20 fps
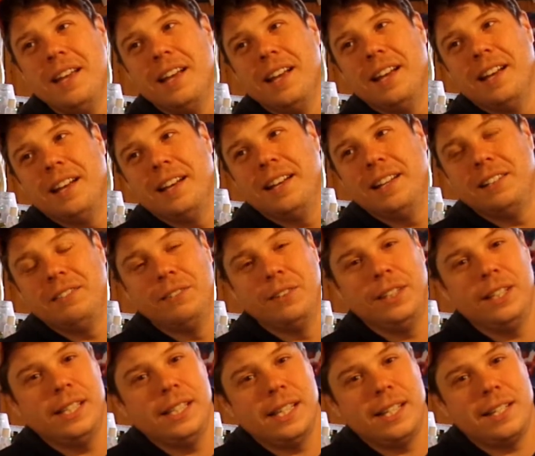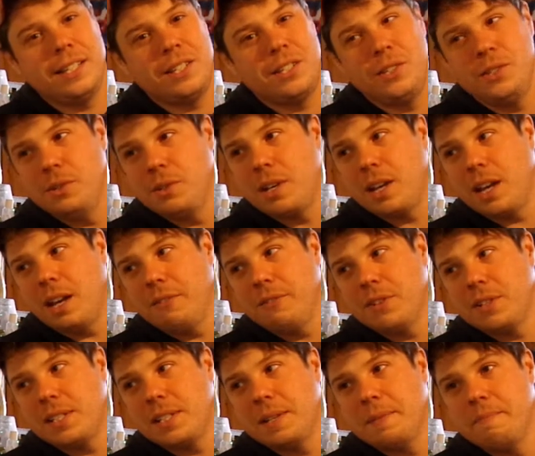I'd really like to
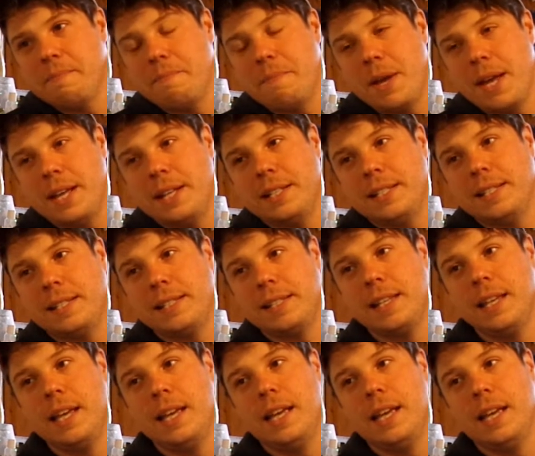cover some beds